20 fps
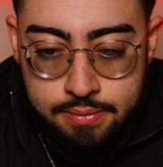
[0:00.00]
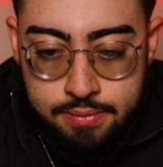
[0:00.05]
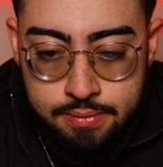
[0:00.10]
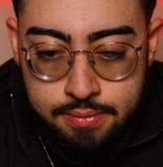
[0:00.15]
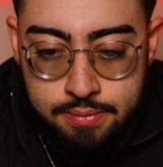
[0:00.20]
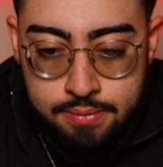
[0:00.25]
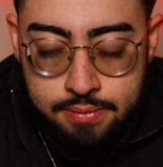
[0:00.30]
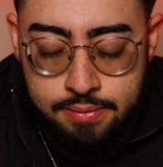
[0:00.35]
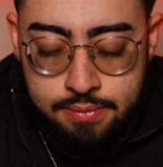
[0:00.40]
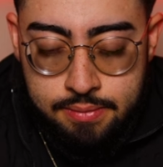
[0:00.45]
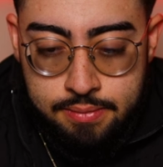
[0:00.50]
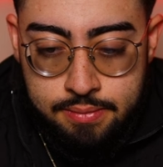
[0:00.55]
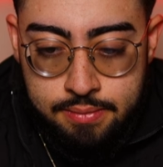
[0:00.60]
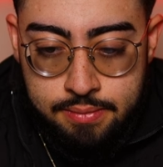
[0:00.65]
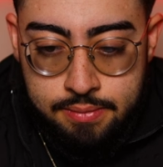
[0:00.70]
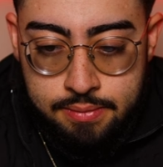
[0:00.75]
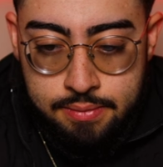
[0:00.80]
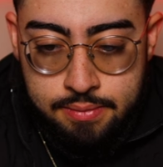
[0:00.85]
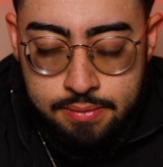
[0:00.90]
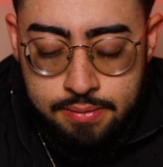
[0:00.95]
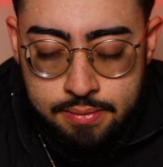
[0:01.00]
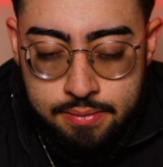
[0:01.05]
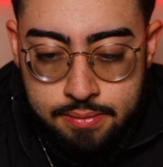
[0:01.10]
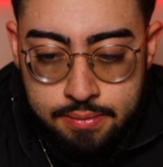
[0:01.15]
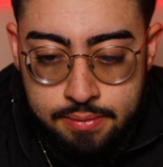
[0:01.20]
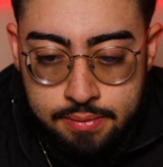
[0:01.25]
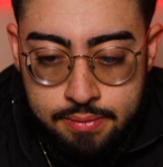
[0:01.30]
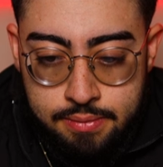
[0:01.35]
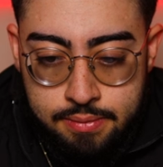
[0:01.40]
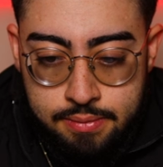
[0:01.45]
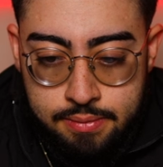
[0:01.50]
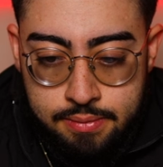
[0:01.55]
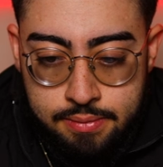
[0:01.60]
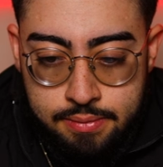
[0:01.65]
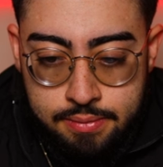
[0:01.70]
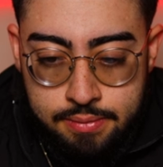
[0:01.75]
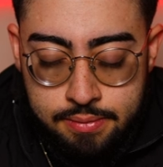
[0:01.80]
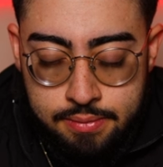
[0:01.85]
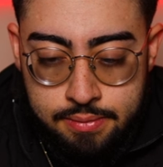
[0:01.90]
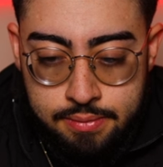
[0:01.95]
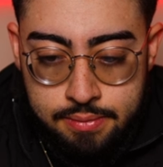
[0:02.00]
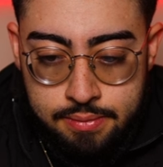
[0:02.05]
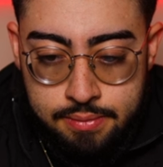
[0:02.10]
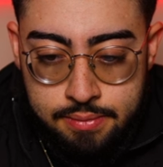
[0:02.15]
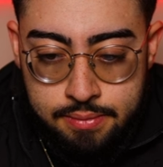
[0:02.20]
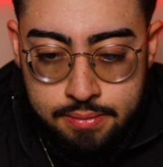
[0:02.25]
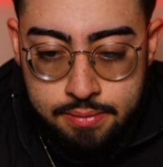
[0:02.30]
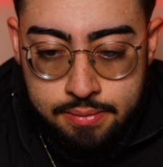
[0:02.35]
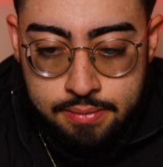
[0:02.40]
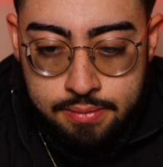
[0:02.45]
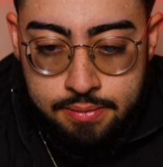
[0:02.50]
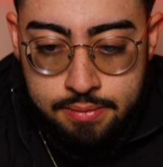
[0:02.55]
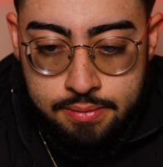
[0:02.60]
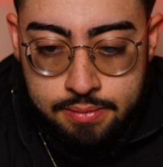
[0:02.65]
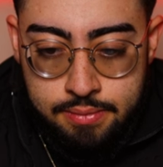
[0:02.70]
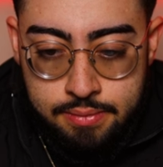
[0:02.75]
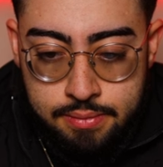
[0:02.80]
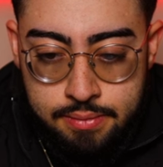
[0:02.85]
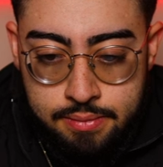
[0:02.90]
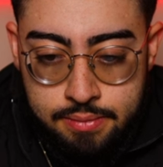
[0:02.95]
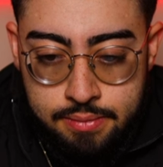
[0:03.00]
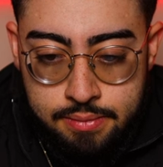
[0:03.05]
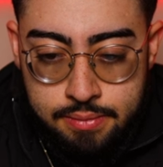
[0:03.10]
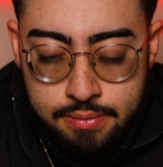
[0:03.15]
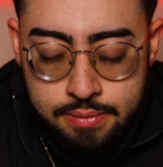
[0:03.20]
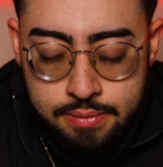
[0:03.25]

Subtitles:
[no speech]